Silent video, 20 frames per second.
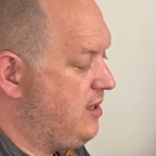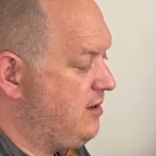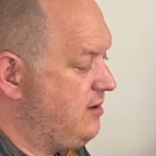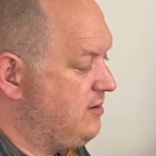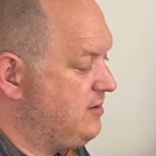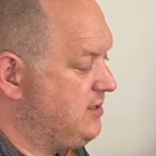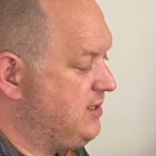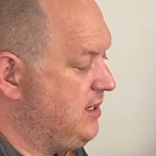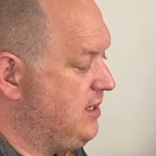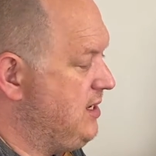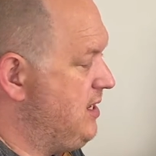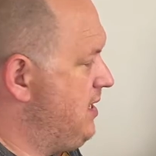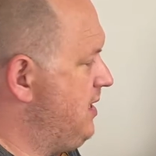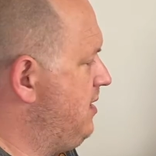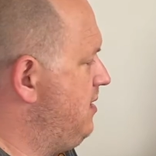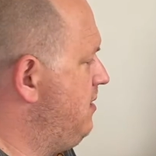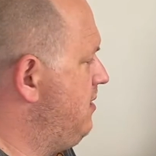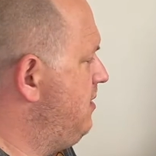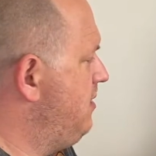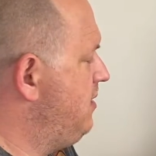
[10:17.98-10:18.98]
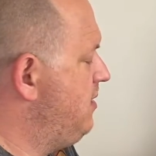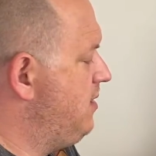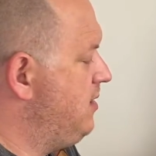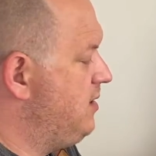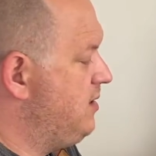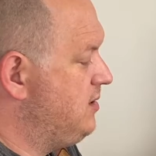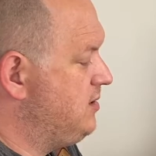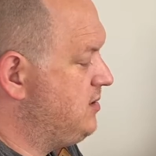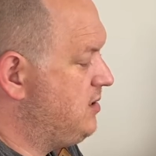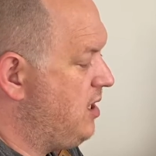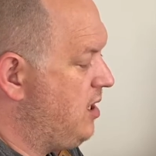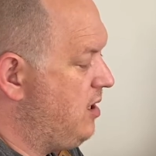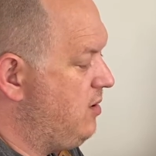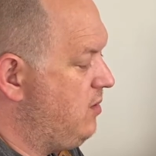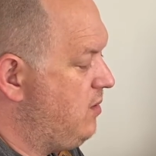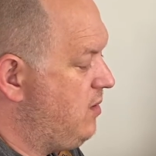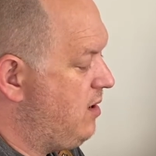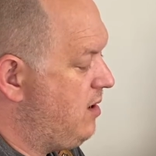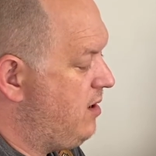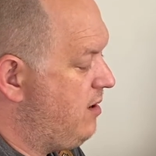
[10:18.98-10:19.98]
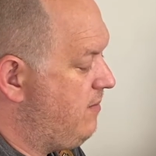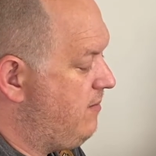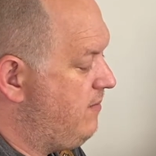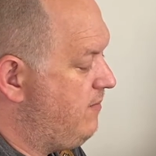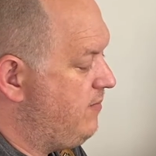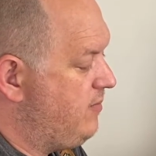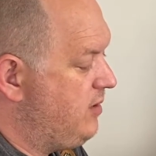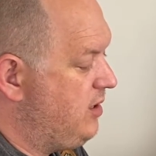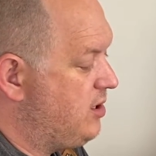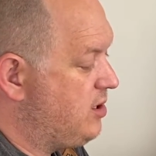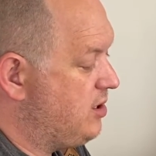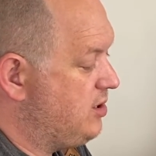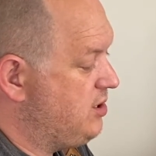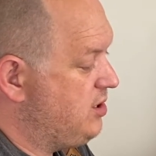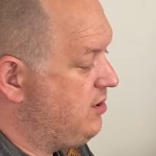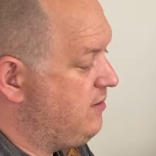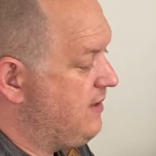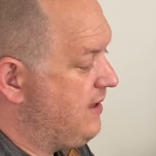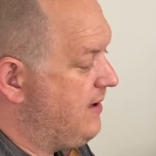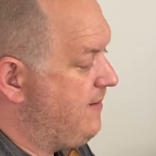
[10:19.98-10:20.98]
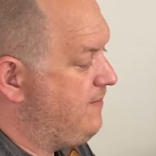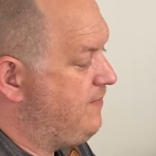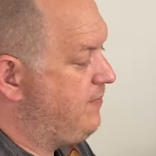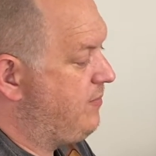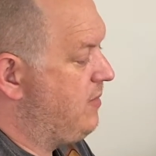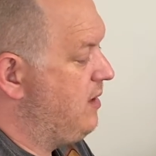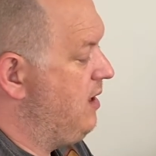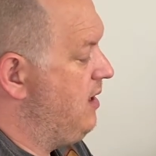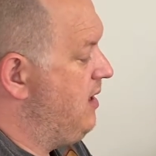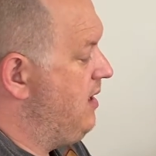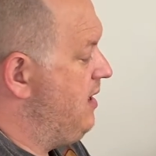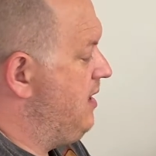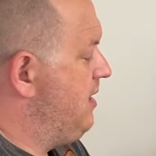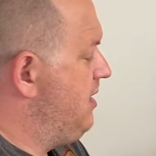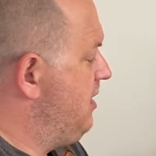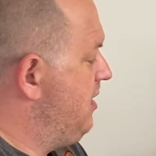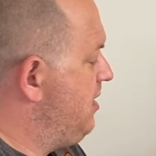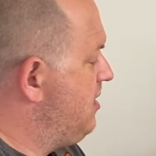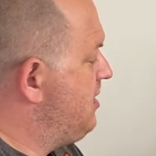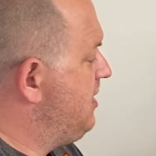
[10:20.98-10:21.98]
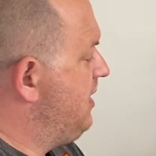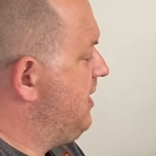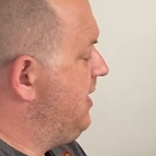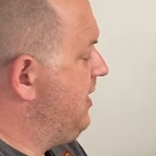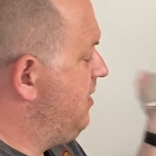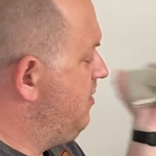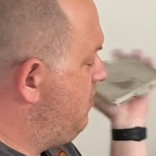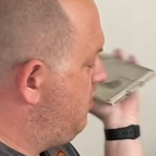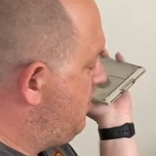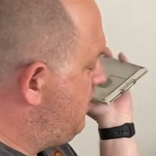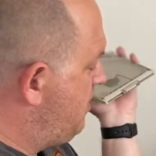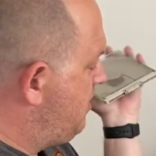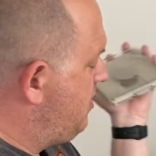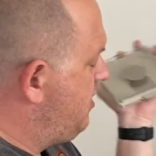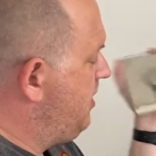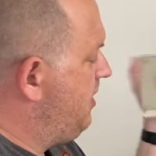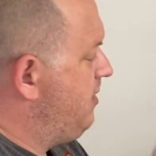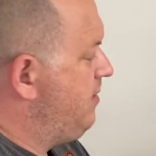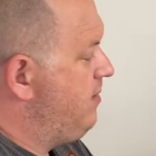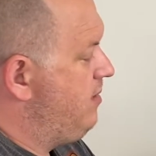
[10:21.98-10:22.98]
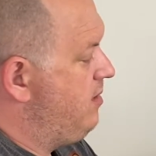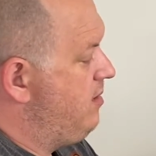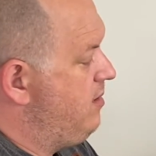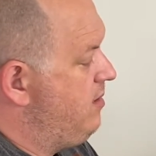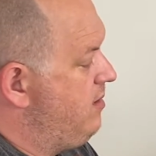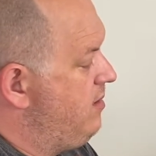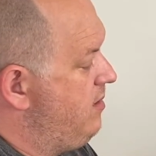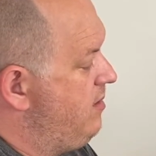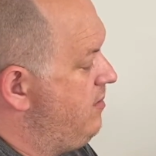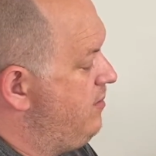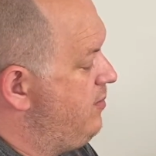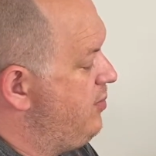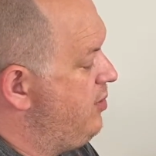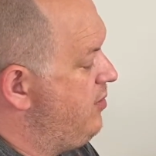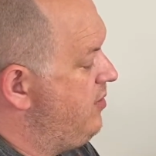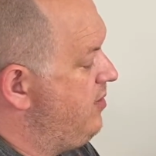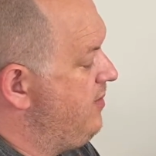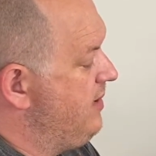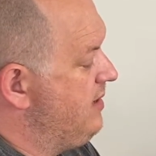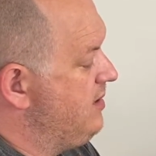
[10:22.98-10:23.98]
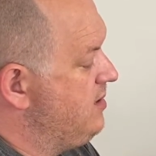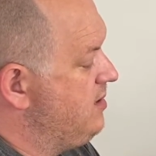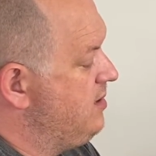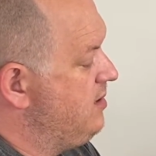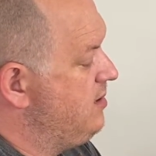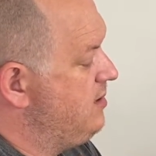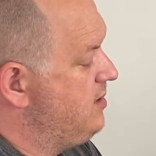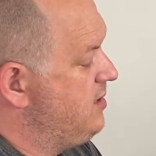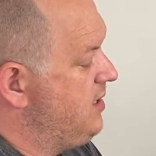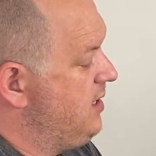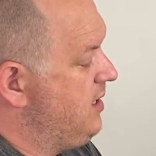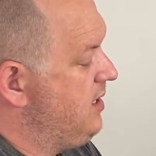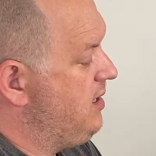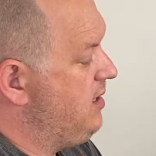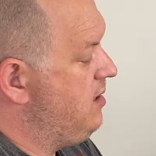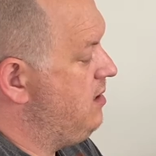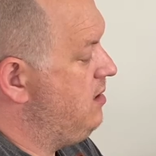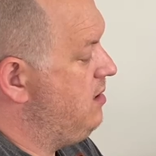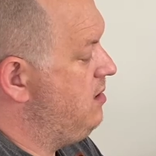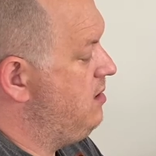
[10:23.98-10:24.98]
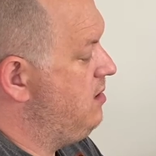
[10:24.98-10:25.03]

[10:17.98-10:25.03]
CD, so you can do that. Luckily, when I put them into here,